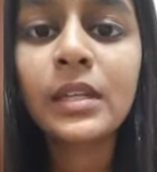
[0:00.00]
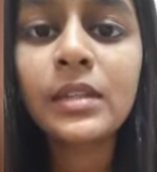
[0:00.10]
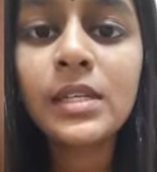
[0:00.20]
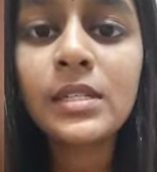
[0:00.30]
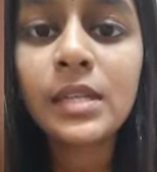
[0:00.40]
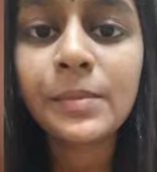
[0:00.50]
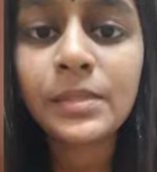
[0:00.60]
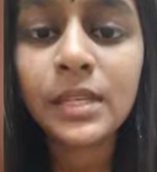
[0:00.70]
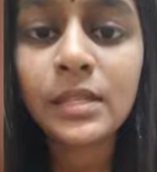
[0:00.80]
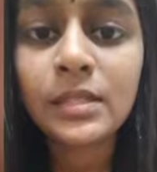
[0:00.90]
These
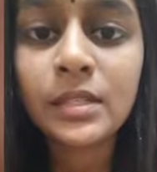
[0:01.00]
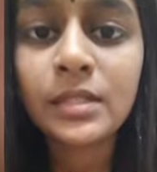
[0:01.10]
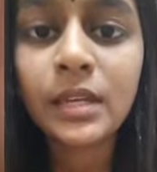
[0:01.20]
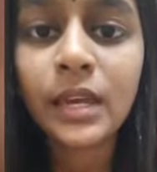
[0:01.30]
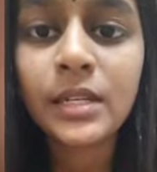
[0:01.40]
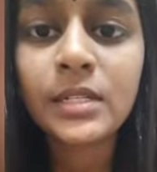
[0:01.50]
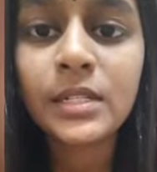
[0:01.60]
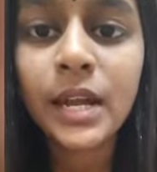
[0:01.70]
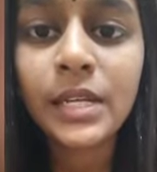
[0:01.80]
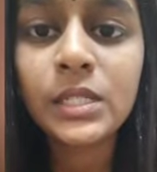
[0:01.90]
substances can
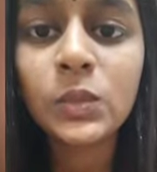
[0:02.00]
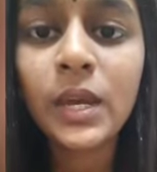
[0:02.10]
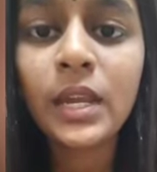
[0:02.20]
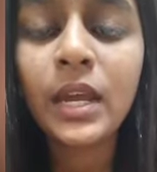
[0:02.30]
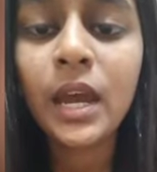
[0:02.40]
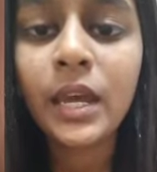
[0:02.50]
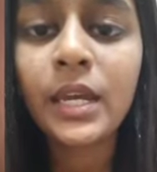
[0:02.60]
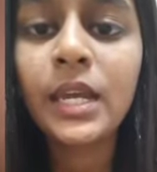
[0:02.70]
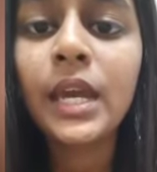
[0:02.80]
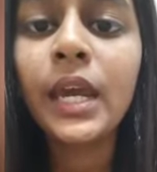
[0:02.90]
rise very
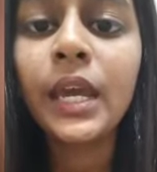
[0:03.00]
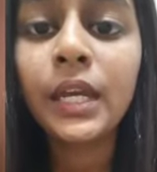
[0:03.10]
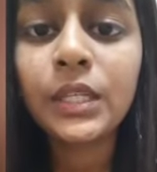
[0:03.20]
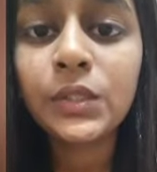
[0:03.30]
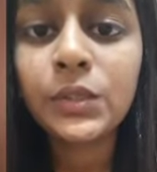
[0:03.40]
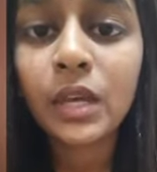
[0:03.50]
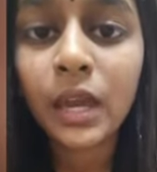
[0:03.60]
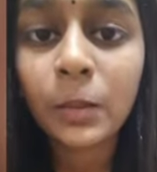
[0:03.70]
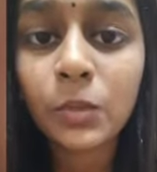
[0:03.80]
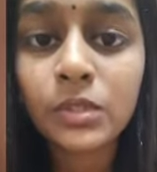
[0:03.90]
high into the
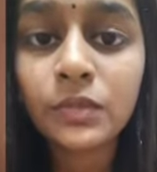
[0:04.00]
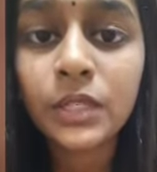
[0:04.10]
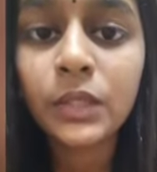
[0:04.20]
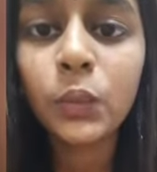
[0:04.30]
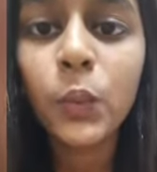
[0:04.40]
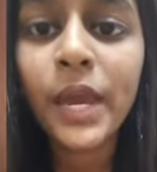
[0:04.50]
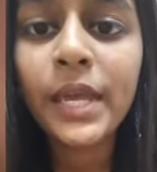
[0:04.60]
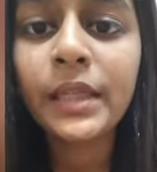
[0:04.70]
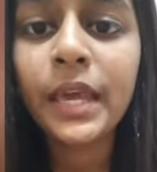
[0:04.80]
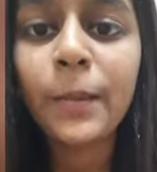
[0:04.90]
atmosphere
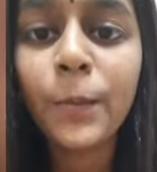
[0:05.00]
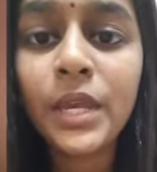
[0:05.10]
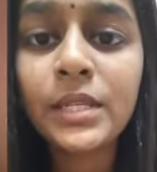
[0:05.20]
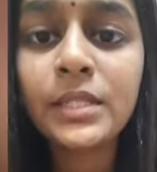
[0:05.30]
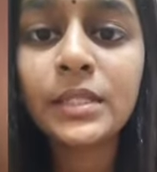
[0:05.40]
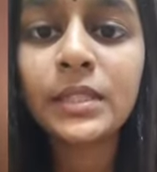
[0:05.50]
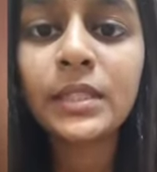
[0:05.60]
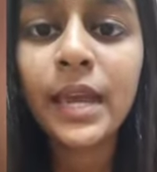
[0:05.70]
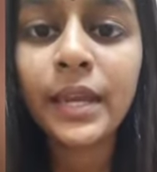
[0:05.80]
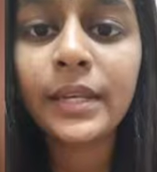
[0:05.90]
where they mix
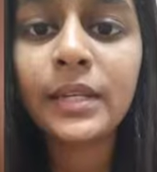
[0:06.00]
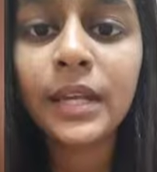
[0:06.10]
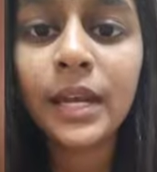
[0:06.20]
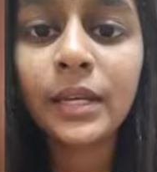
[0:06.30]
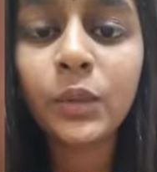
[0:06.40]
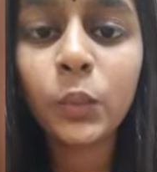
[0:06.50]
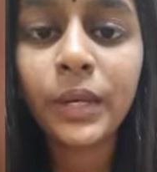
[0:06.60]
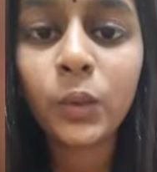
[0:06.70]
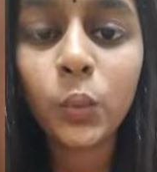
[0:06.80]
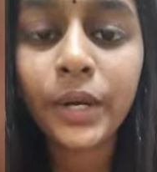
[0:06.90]
and react
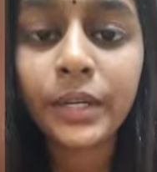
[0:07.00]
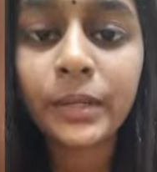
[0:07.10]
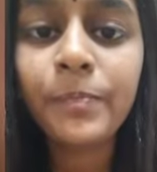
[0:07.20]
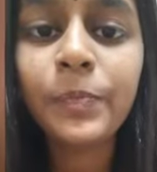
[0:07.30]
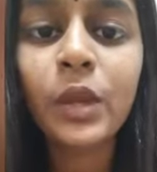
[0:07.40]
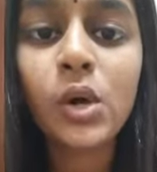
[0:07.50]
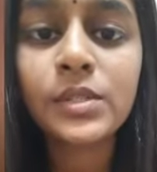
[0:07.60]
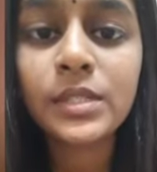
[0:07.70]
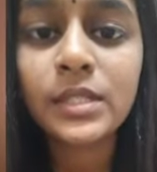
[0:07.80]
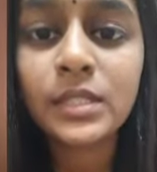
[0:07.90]
with water,
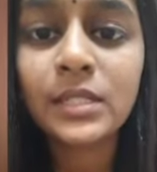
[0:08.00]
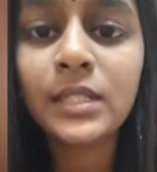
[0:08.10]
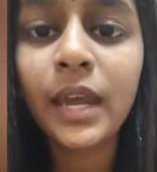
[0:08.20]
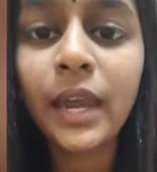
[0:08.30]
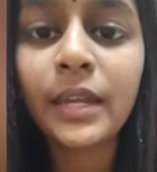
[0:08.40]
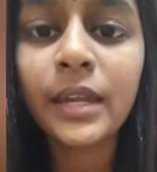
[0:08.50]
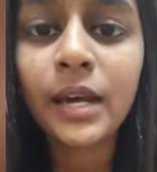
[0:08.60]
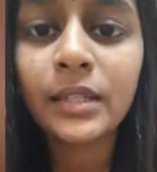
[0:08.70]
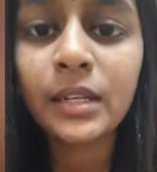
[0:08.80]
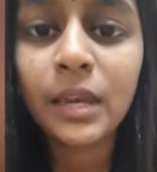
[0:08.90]
oxygen and
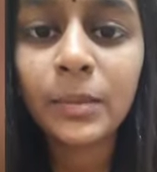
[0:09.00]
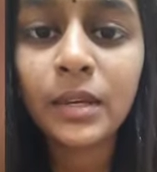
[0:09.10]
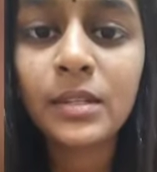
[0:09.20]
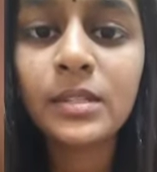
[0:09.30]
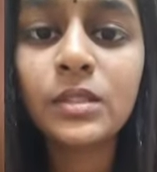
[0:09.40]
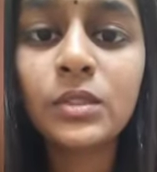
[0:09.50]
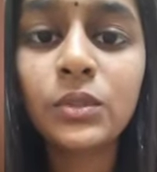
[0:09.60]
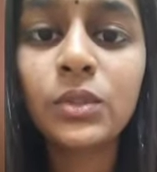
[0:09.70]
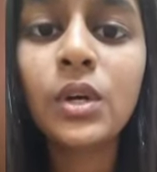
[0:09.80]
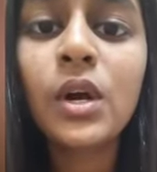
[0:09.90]
other chemicals
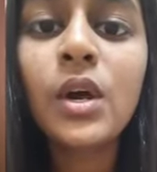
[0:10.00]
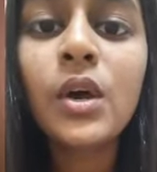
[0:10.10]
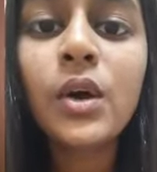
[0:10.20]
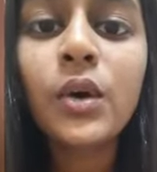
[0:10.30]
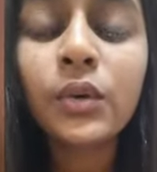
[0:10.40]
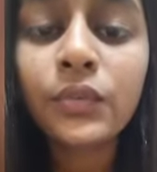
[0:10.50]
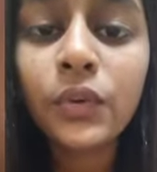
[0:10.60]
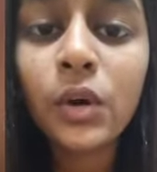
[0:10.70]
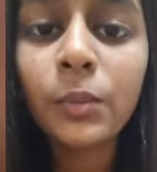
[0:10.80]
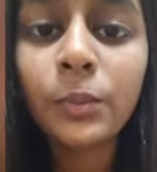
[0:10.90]
to
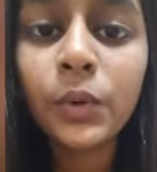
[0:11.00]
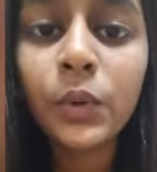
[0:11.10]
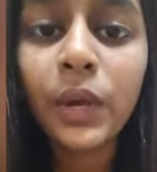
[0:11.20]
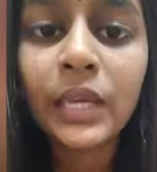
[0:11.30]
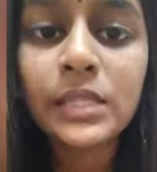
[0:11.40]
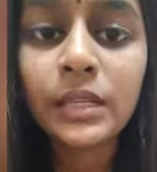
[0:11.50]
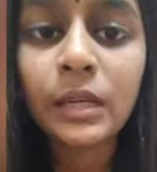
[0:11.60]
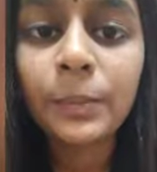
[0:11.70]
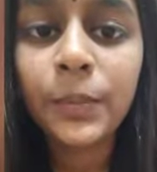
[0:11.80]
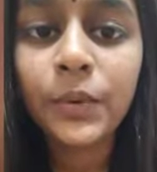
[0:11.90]
form more
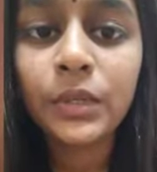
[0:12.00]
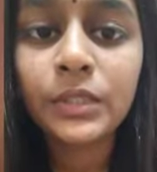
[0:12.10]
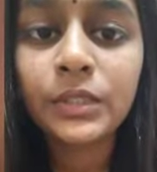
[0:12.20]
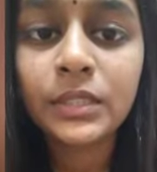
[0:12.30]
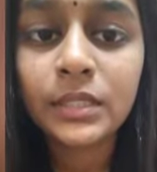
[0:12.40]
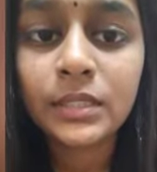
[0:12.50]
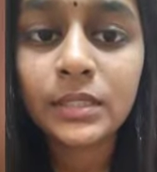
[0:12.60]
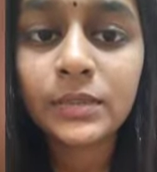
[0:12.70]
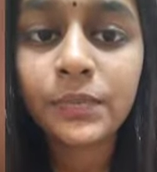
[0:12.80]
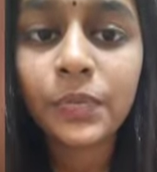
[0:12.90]
acidic
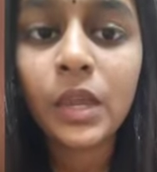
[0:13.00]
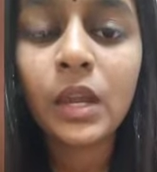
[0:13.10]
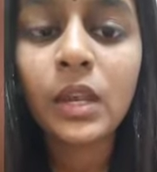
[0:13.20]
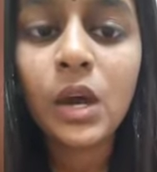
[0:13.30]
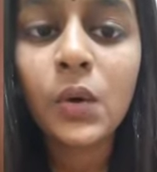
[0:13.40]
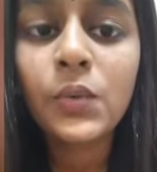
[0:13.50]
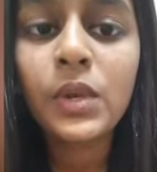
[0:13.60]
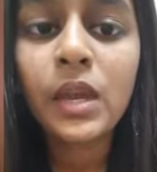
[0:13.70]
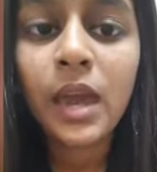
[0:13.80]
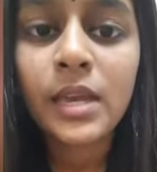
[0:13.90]
pollutants known
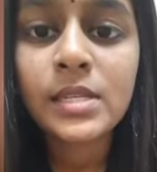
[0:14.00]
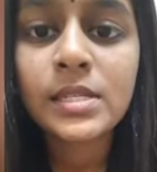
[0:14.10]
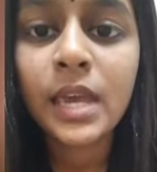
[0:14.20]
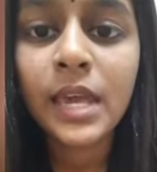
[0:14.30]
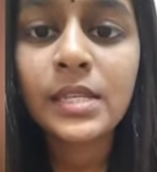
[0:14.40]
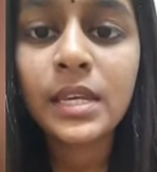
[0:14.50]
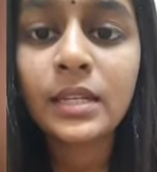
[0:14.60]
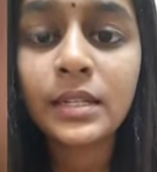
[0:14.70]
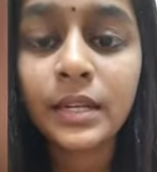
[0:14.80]
as acid